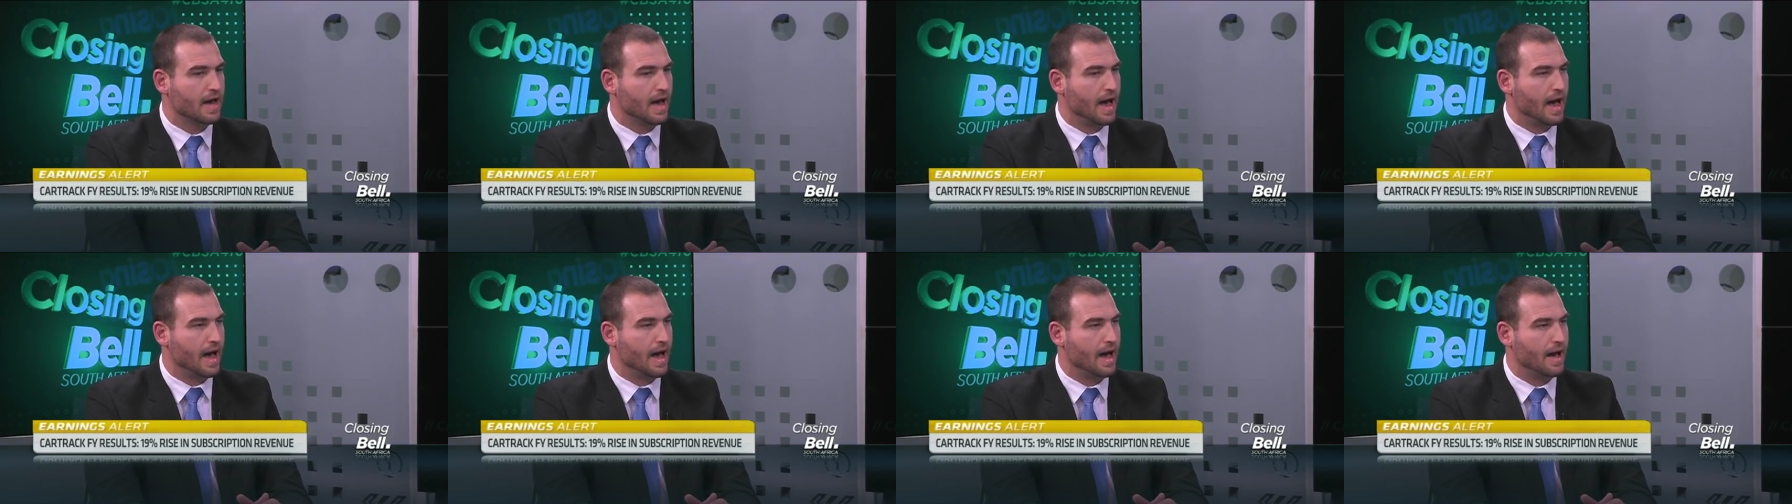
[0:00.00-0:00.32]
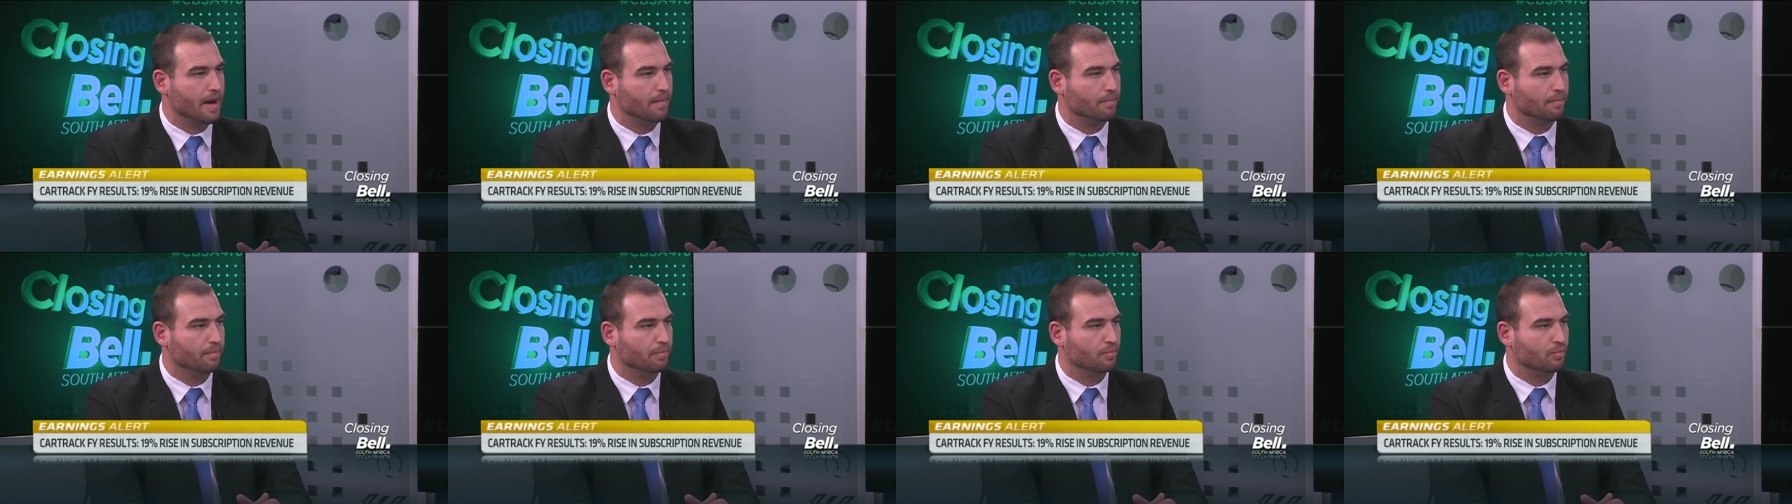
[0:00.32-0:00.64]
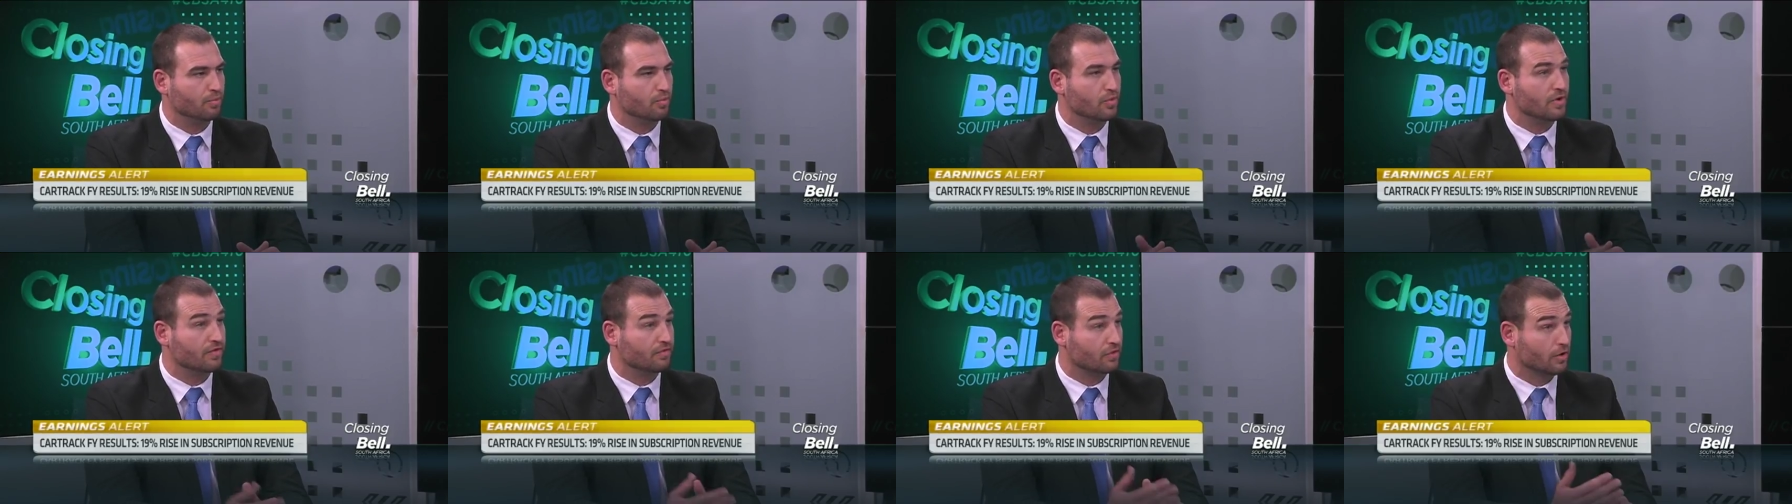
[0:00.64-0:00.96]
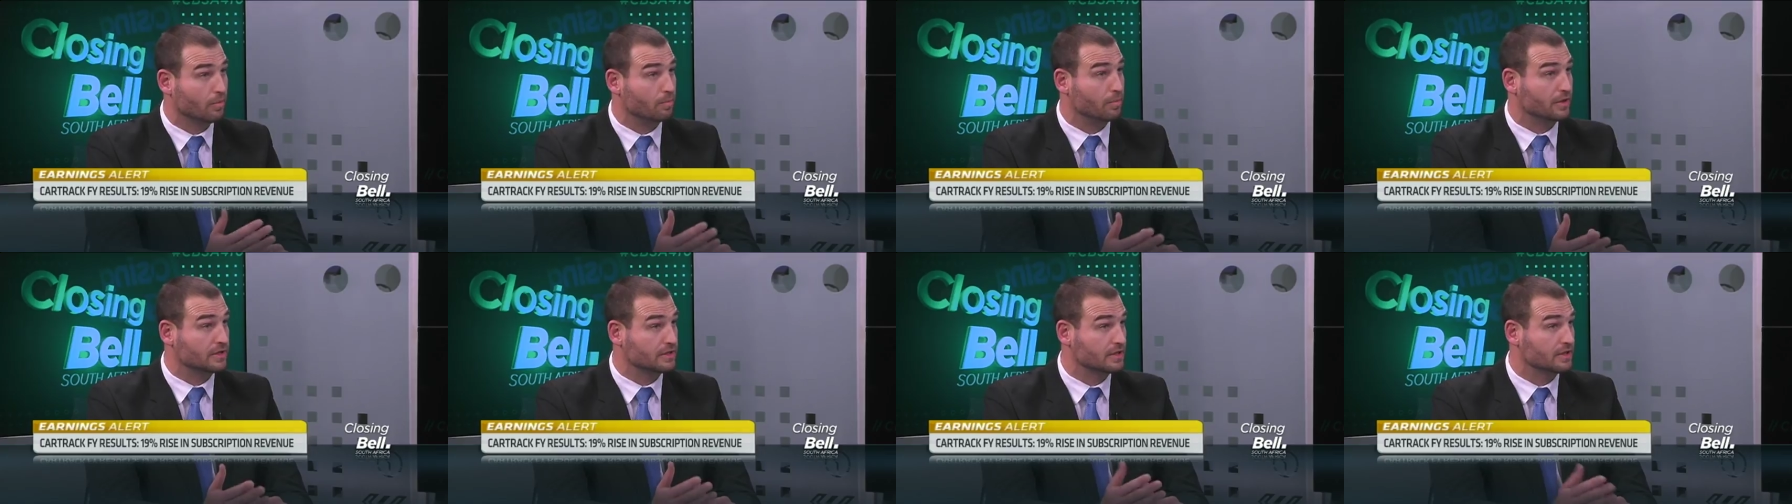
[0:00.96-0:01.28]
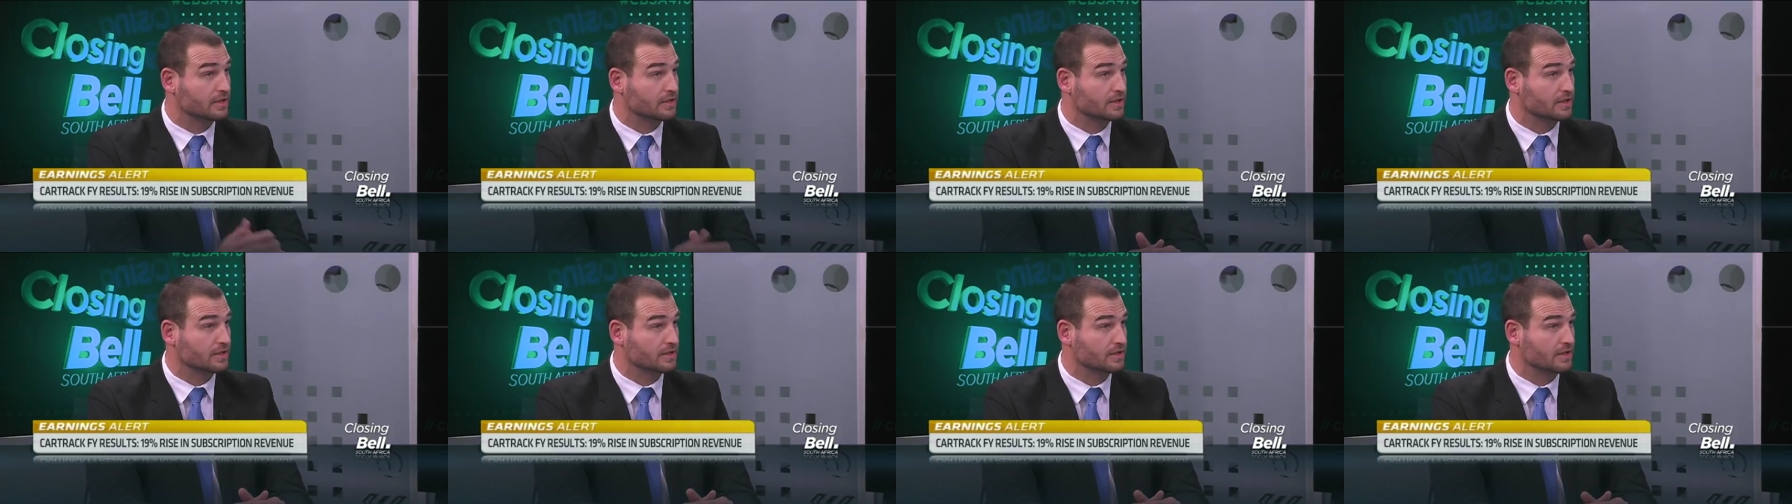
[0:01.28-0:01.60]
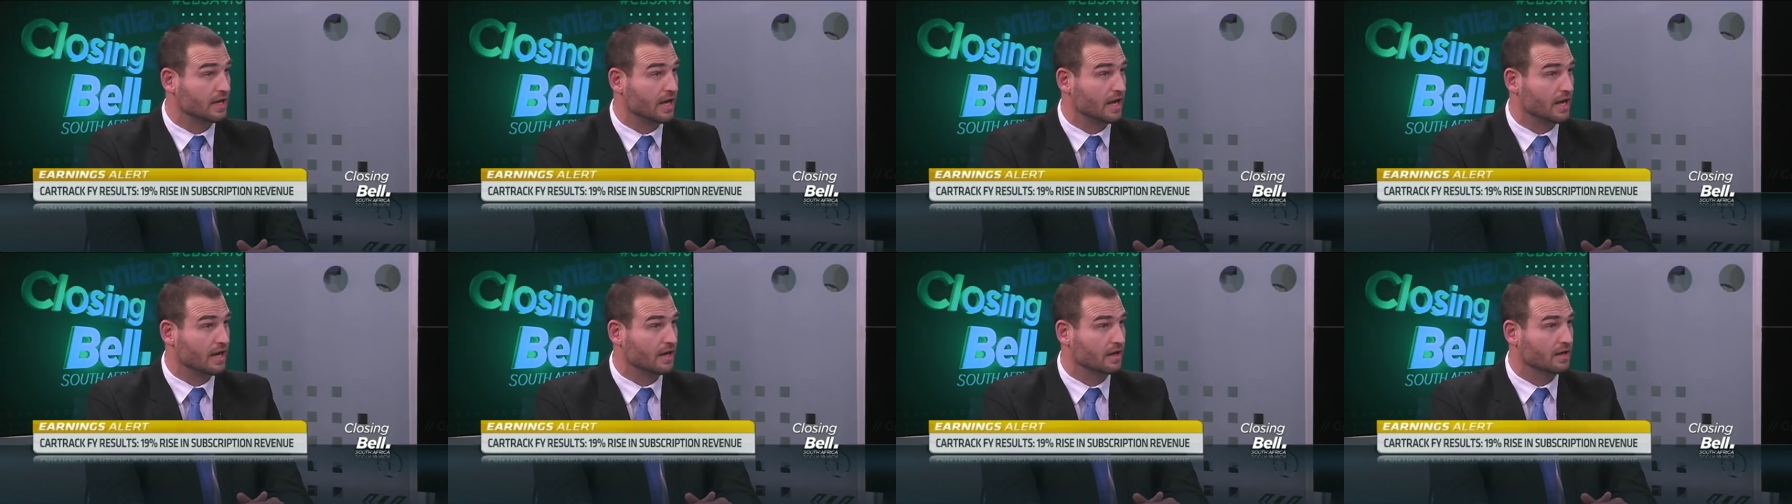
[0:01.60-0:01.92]
Mm. Um, we've got businesses
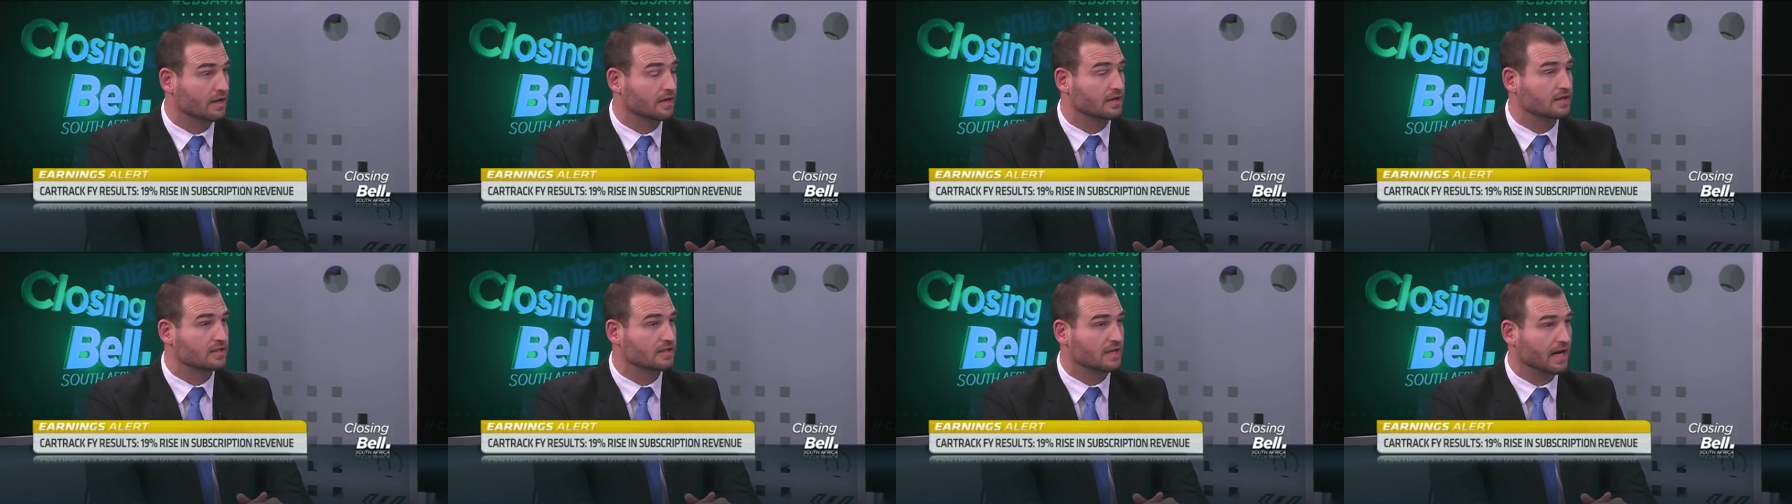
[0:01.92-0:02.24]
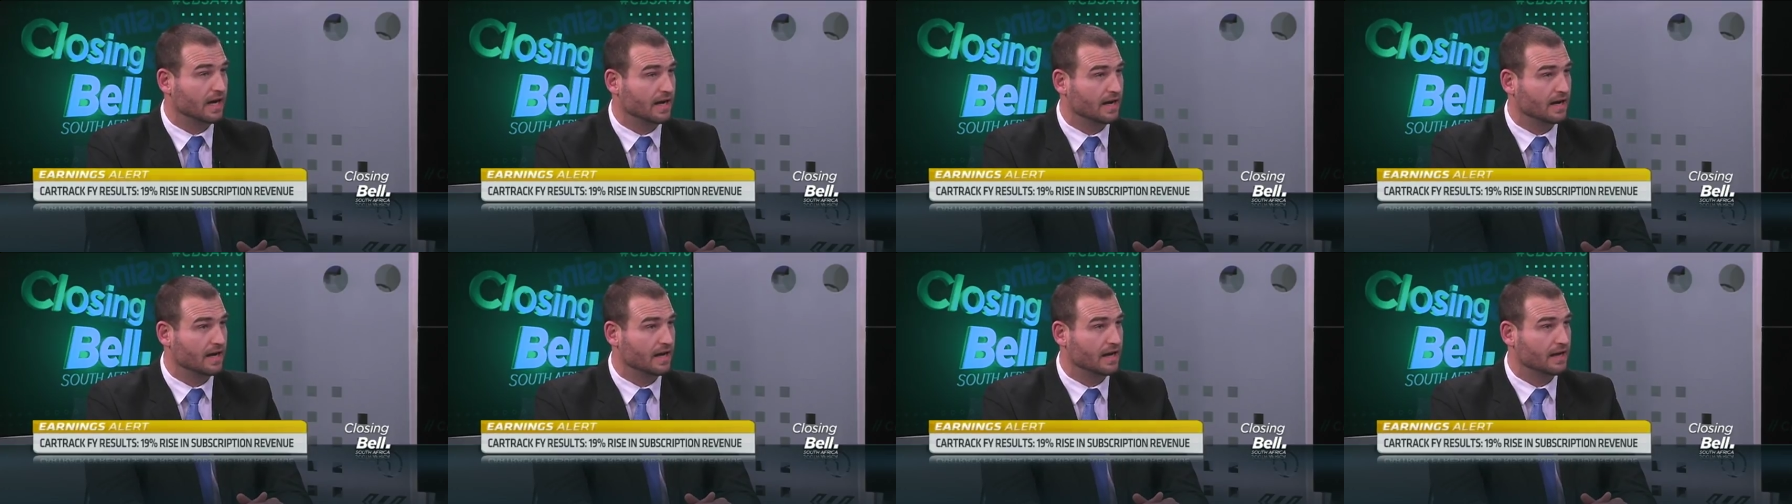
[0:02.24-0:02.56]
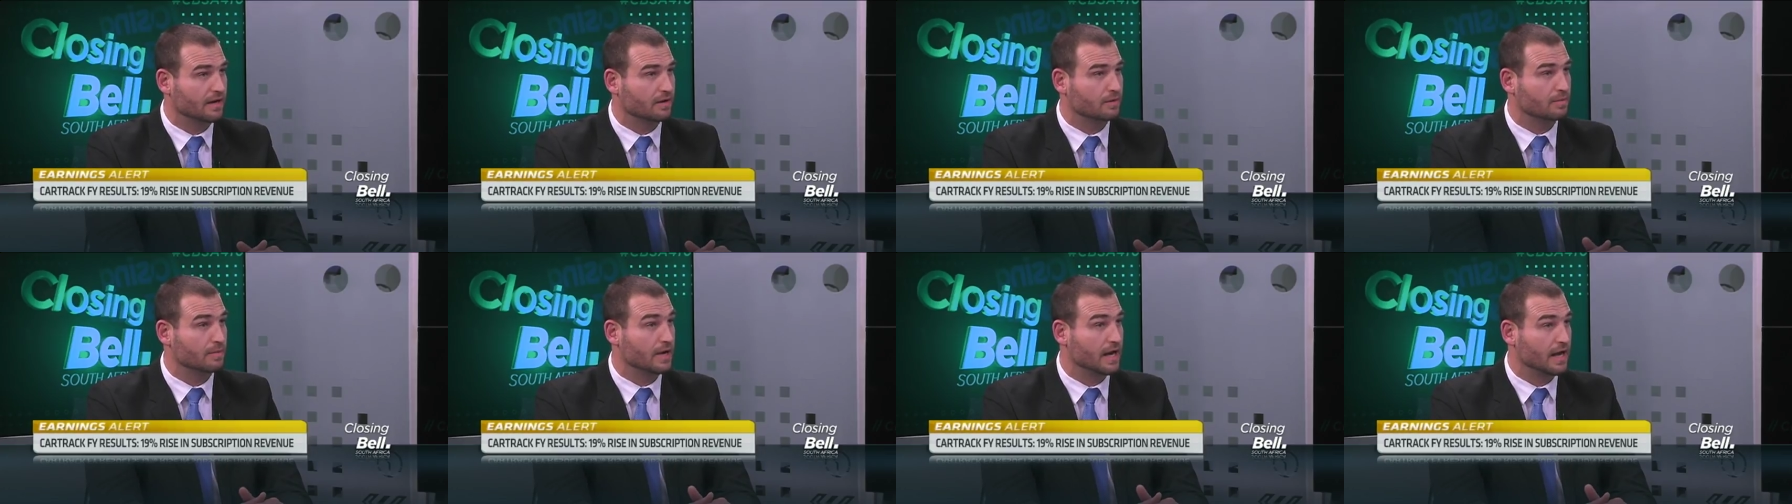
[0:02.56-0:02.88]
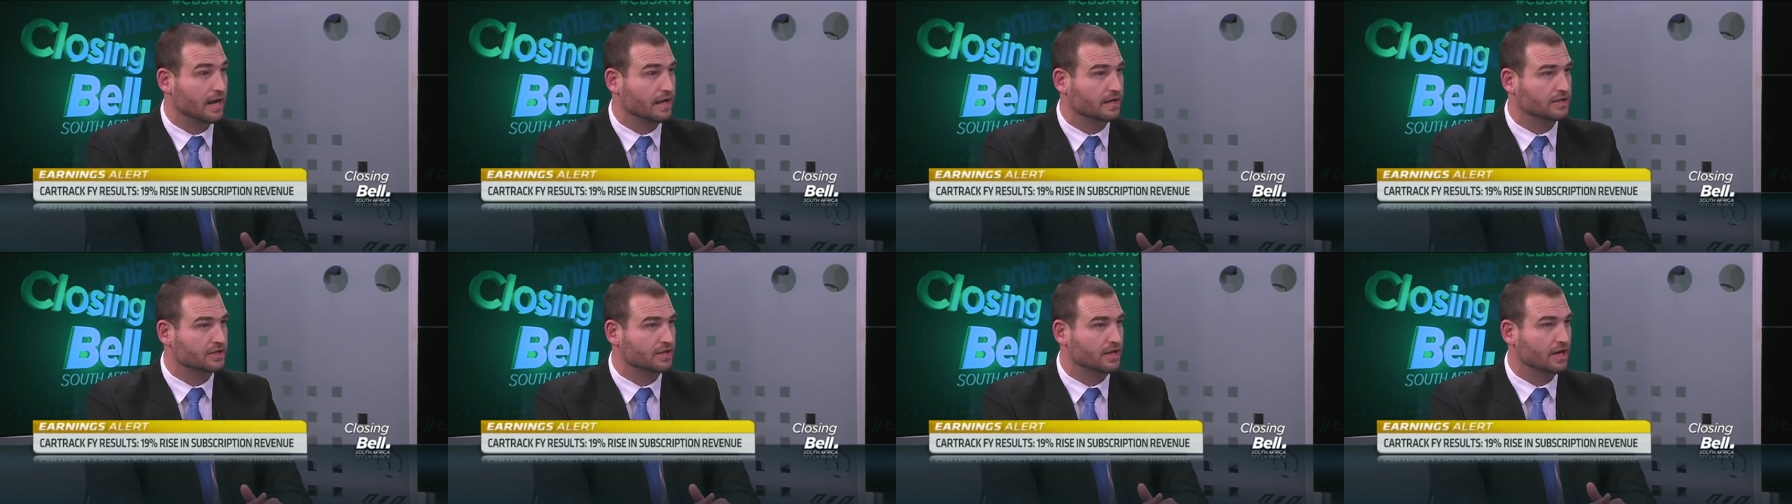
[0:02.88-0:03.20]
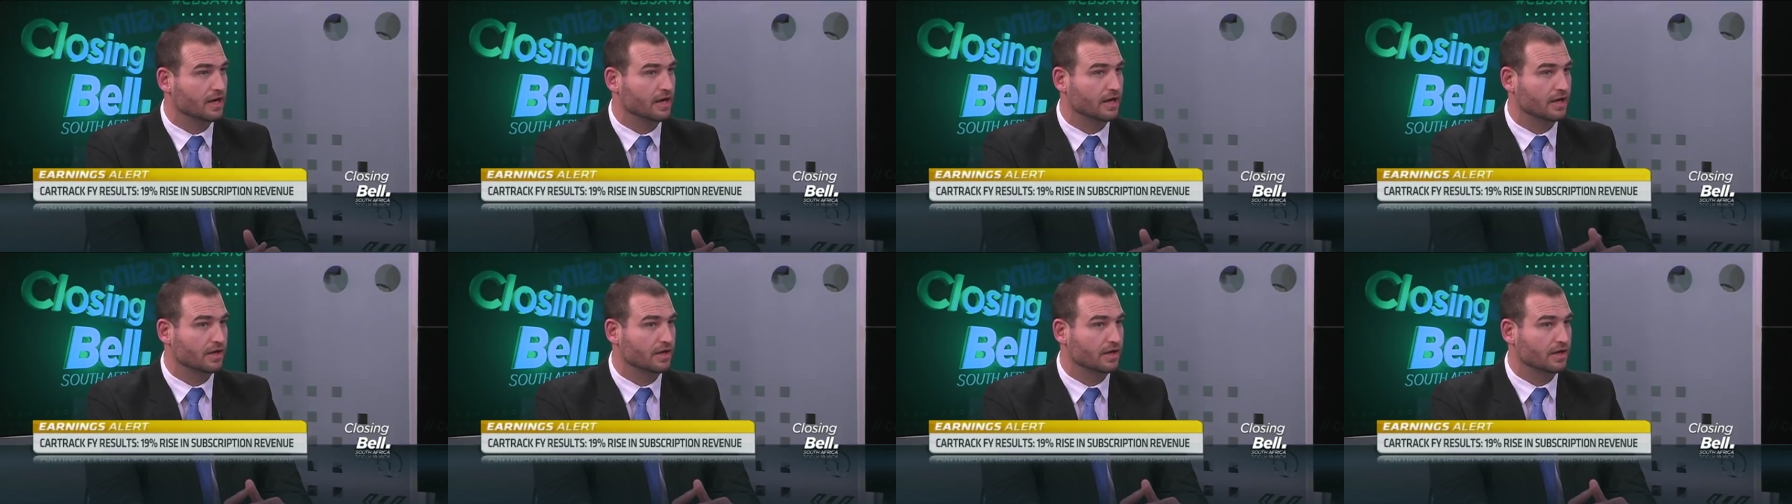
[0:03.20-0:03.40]
in Thailand, Malaysia,